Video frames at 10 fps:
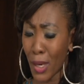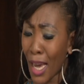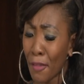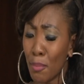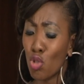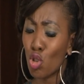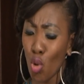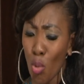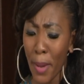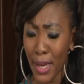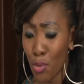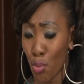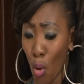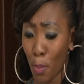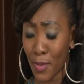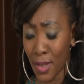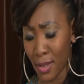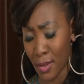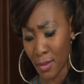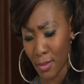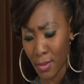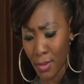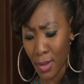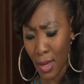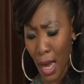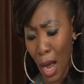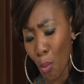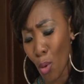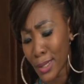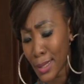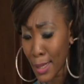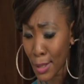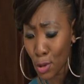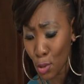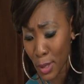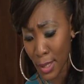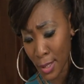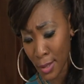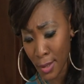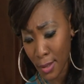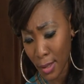You gave him too many ropes. And what did he do with it?